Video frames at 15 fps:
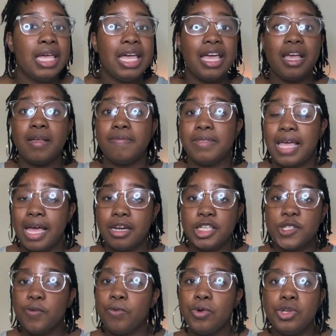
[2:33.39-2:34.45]
If that
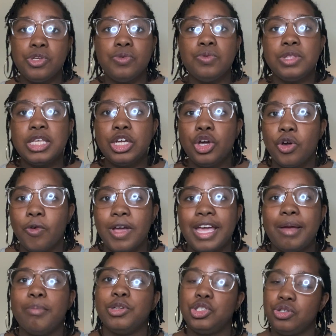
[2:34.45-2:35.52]
is for you, then
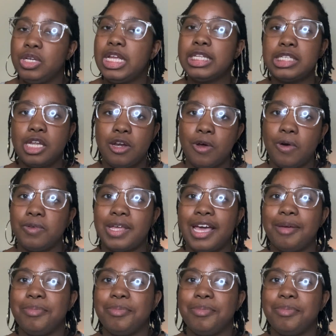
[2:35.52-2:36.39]
great, but you need to know that,